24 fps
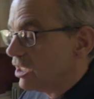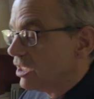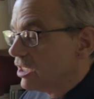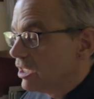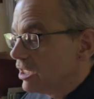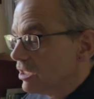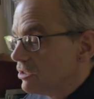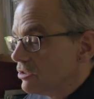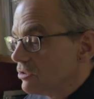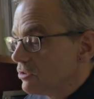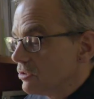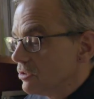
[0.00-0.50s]

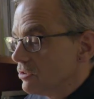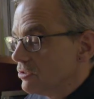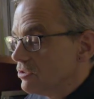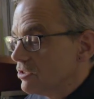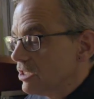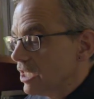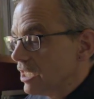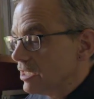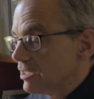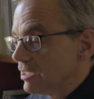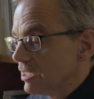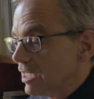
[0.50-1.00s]
It turns
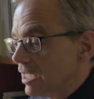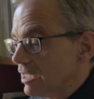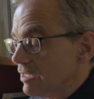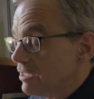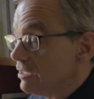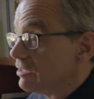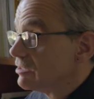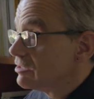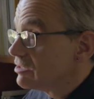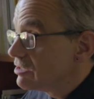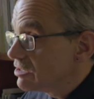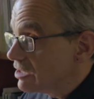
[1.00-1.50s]
out that
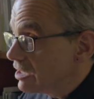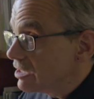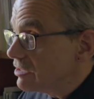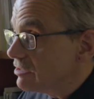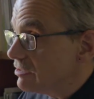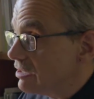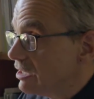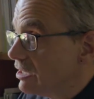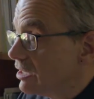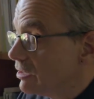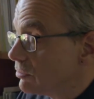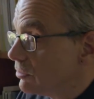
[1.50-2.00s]

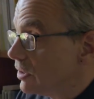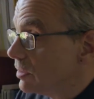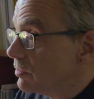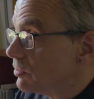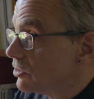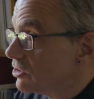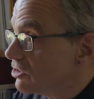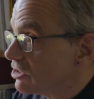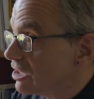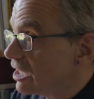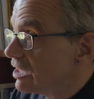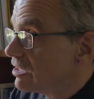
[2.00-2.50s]

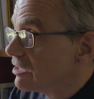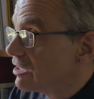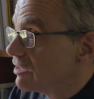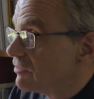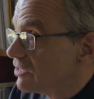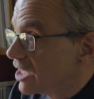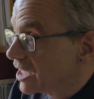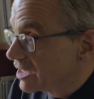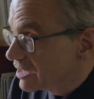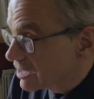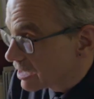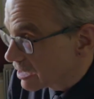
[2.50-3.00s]
63% of
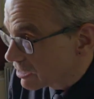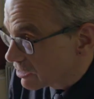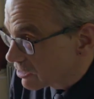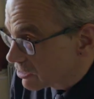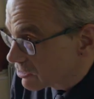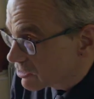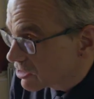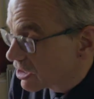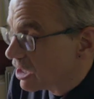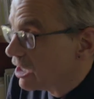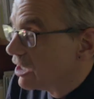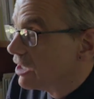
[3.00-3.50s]

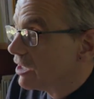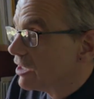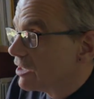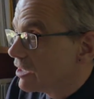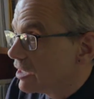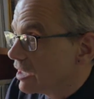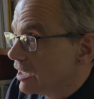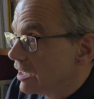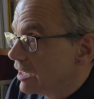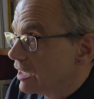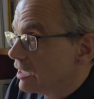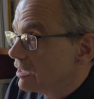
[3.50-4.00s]
Latinos
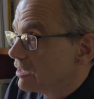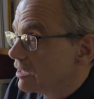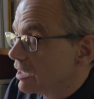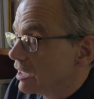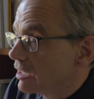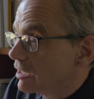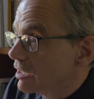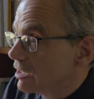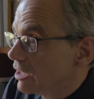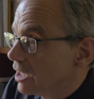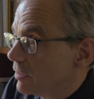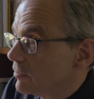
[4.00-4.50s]
think
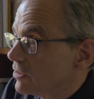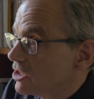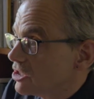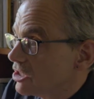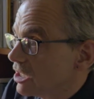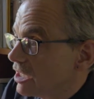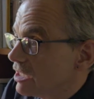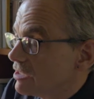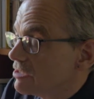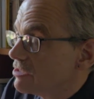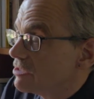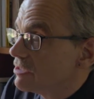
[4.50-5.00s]
that climate
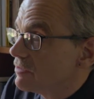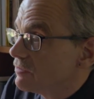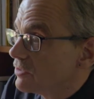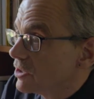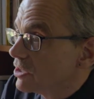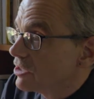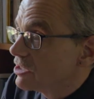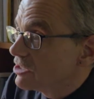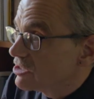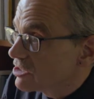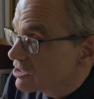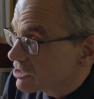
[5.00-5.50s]
change is a
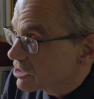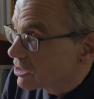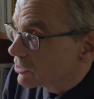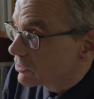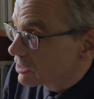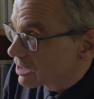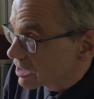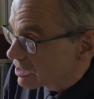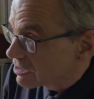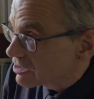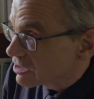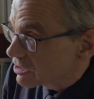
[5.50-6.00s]
very
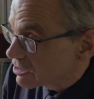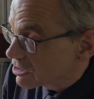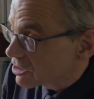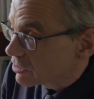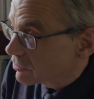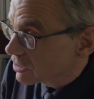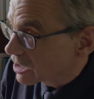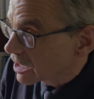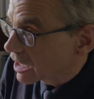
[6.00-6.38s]
serious issue in